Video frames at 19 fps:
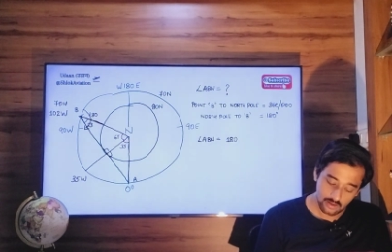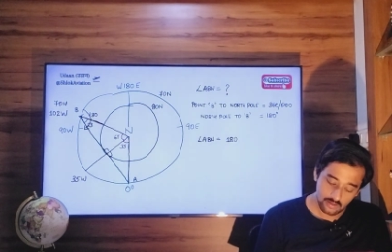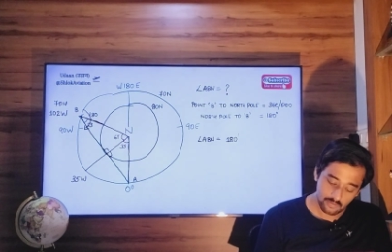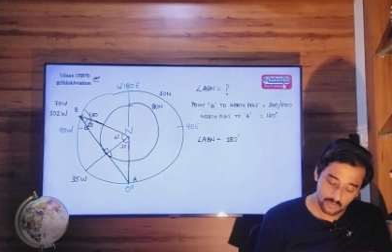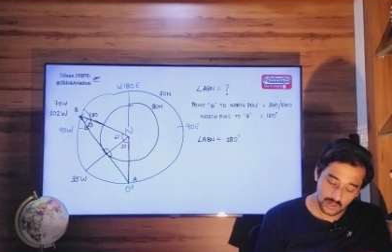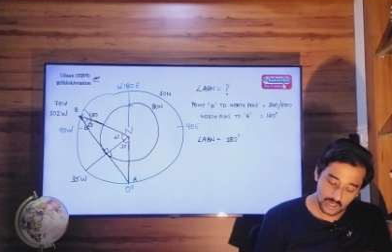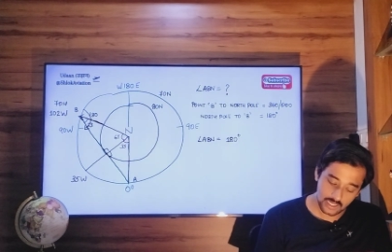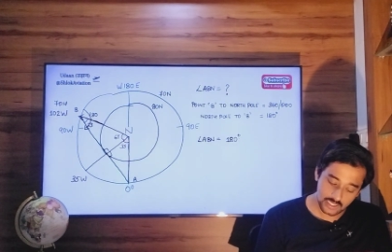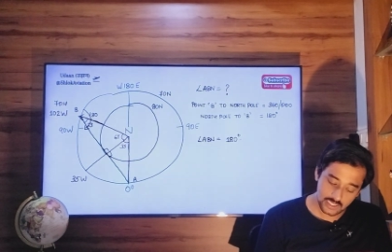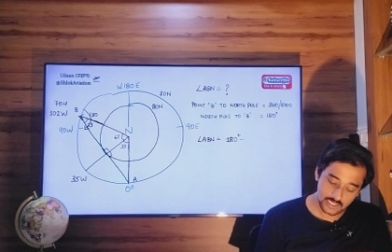
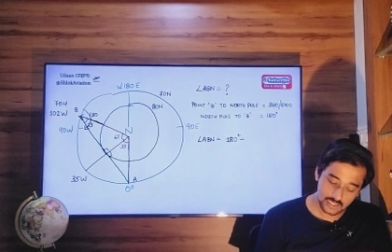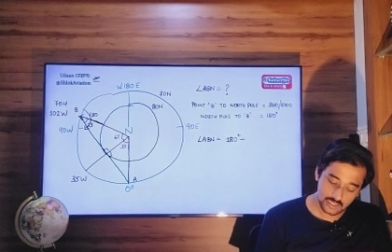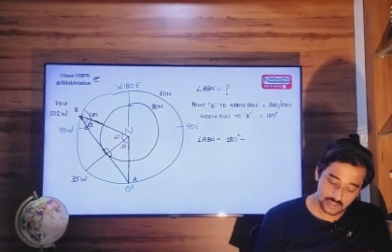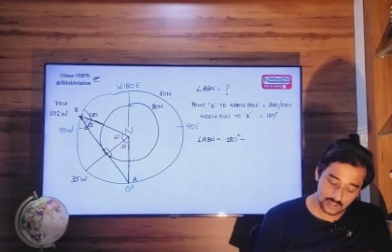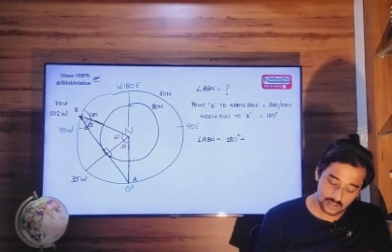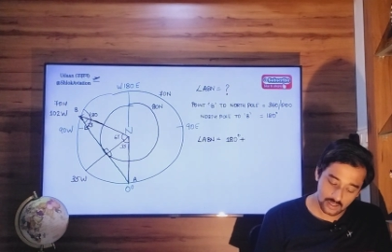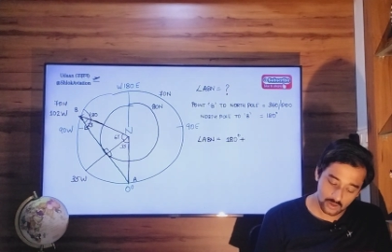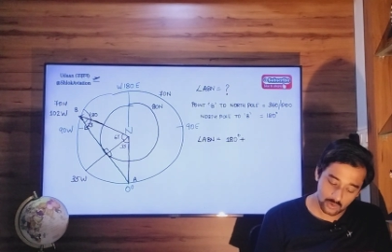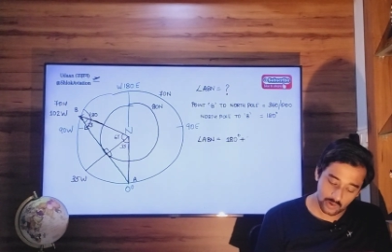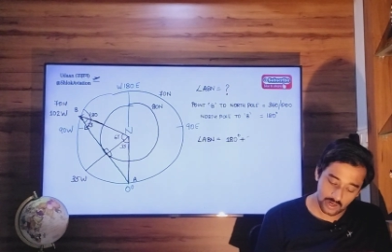plus
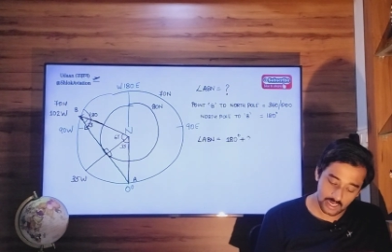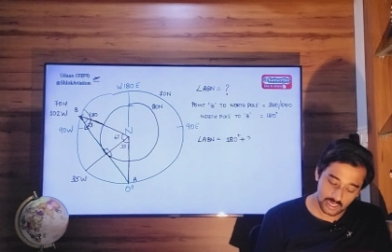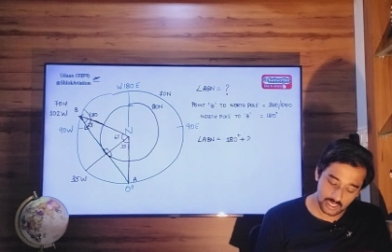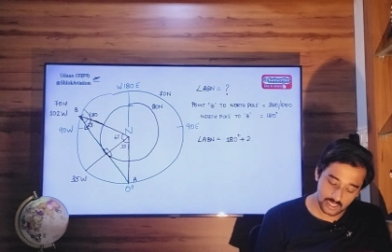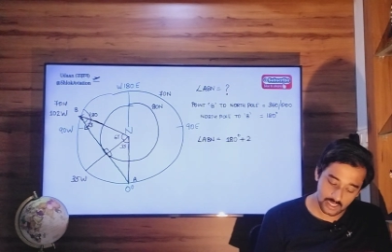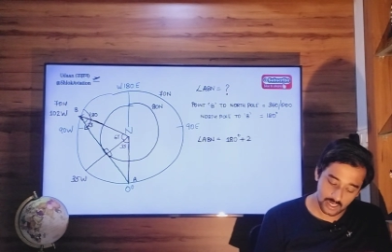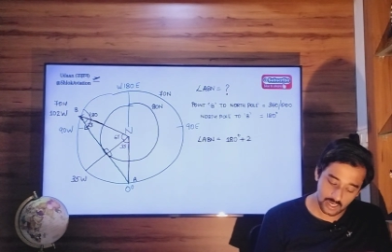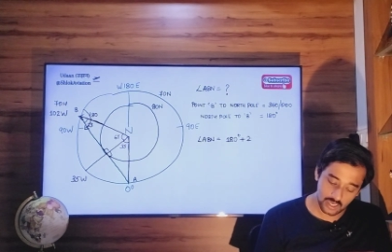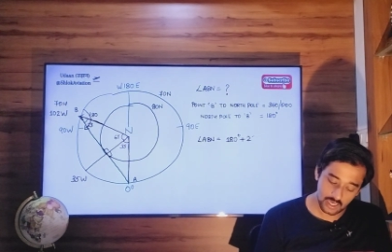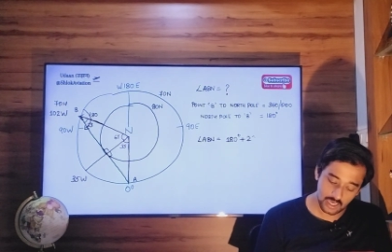
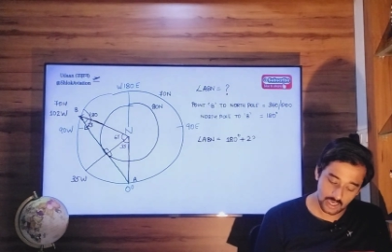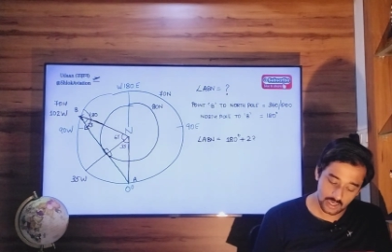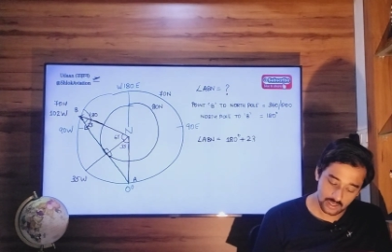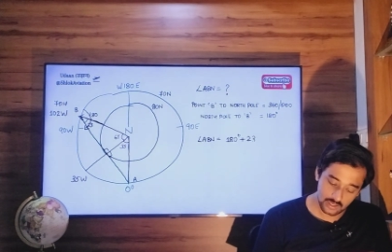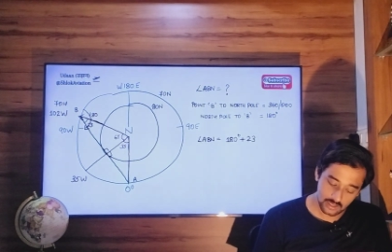23.